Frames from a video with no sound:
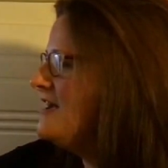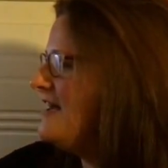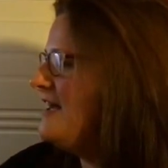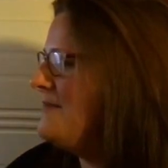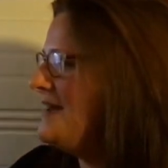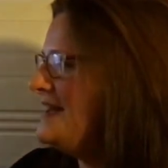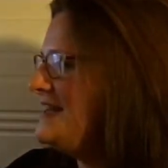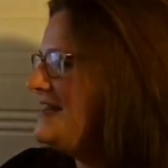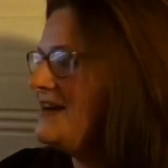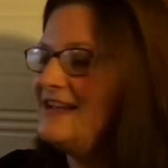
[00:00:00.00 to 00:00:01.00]
in
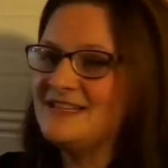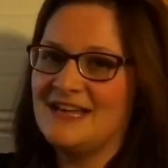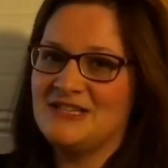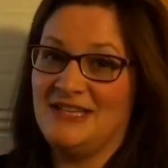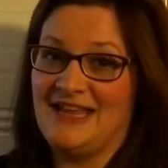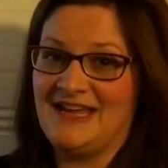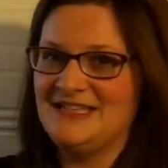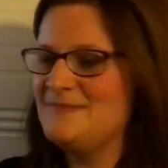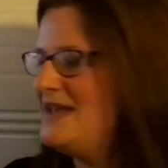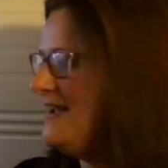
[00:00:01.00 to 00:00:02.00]
here is actually the
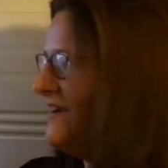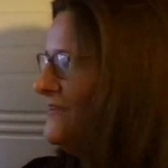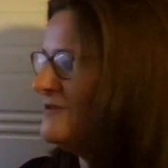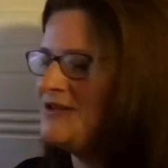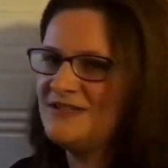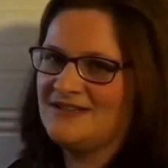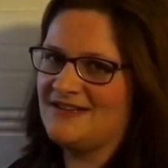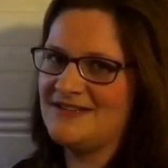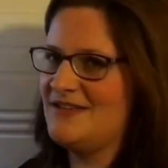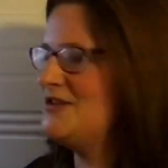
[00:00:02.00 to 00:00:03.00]
ice maker, which is
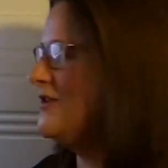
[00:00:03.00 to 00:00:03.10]
such a